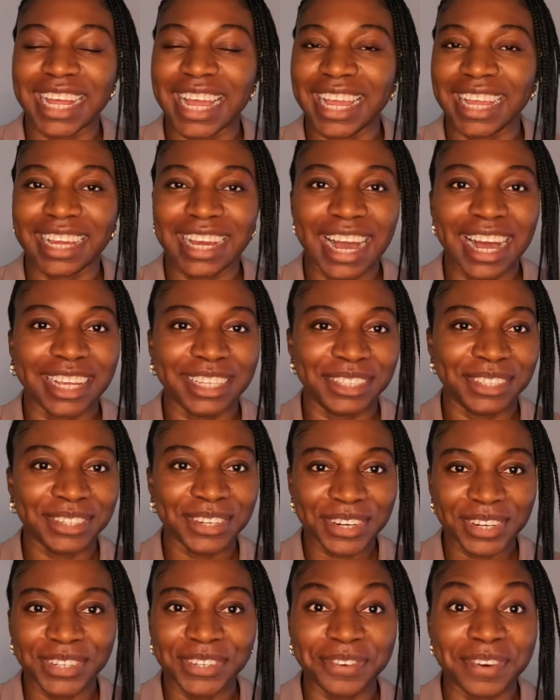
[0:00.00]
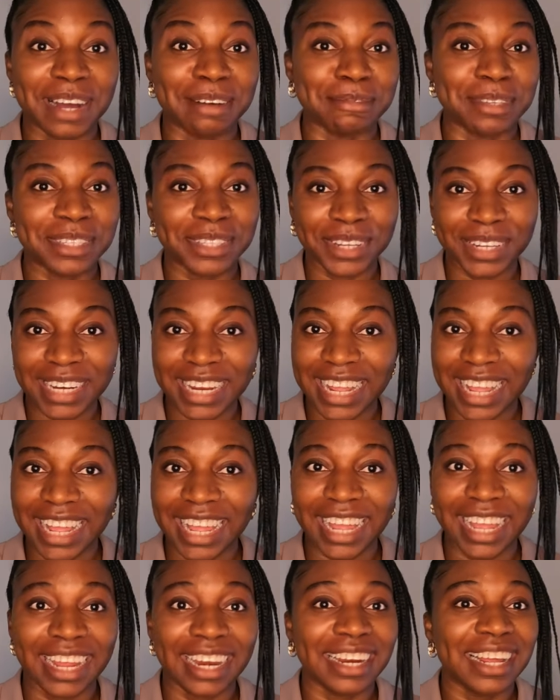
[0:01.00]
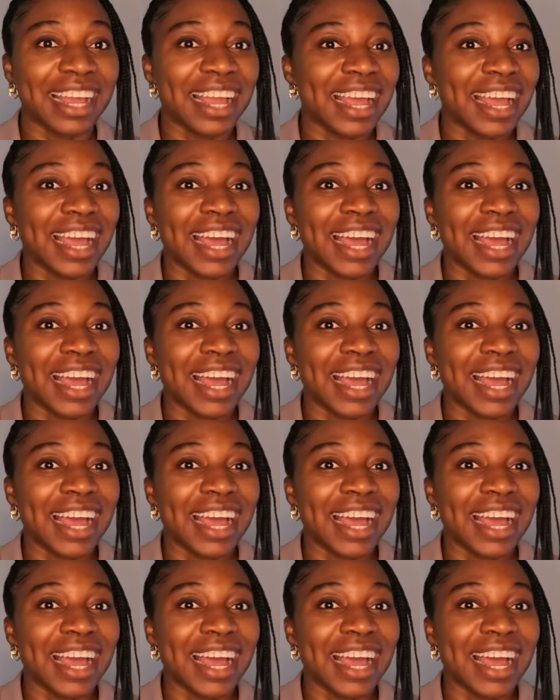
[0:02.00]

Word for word: Like, as you all know, I'm studying,